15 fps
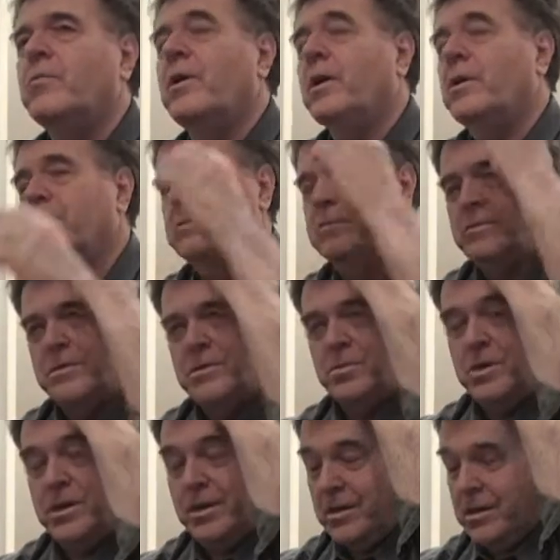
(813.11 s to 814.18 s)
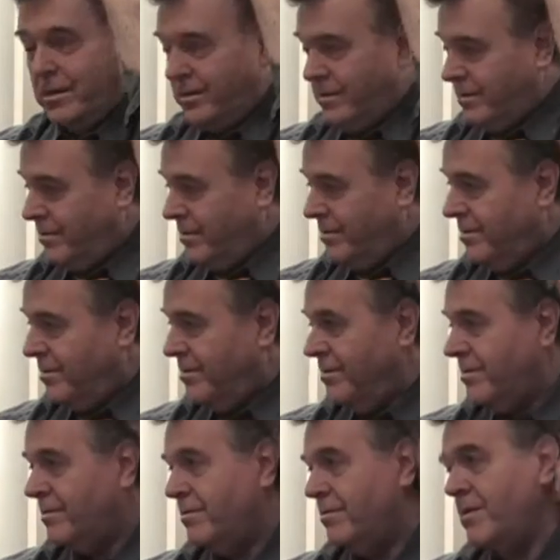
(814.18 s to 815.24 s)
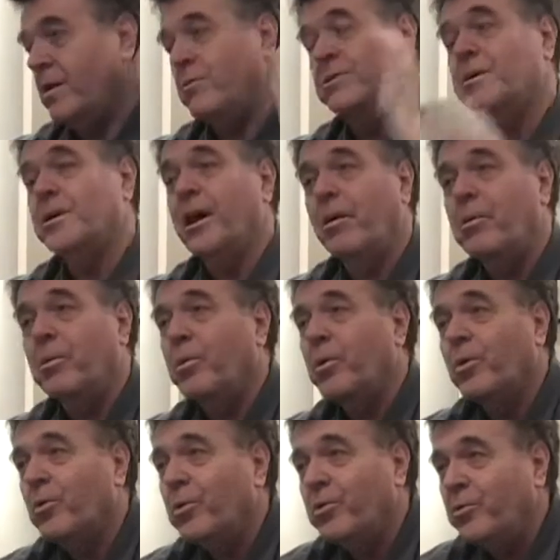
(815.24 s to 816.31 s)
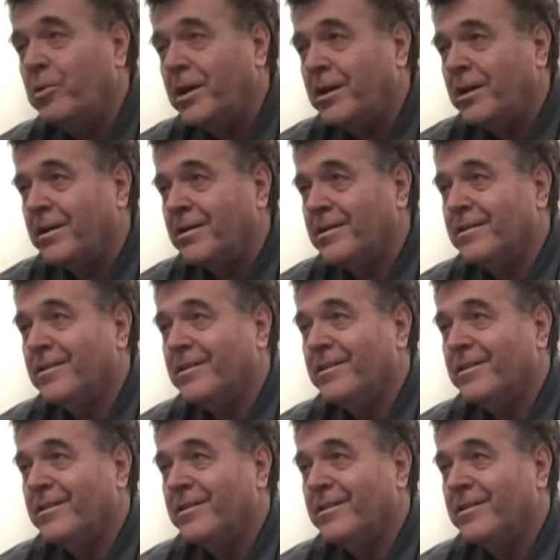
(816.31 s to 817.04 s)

Well, to me, that was a comic book worth reading.